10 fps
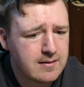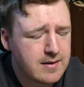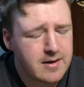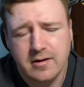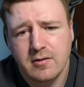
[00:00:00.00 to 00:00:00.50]

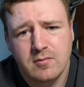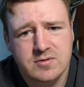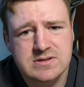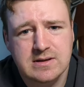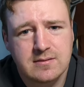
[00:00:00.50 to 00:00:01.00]
I don't know. We'll
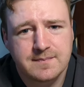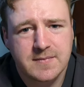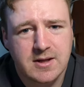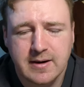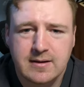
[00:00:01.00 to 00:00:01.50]
see.
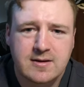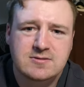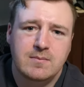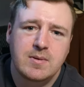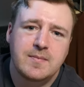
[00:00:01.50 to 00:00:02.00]
All right, let's
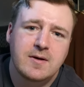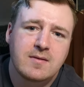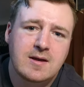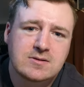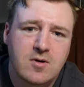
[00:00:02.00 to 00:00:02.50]
wrap up there.
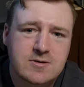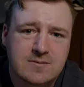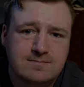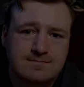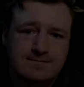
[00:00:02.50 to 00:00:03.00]
Thanks for watching.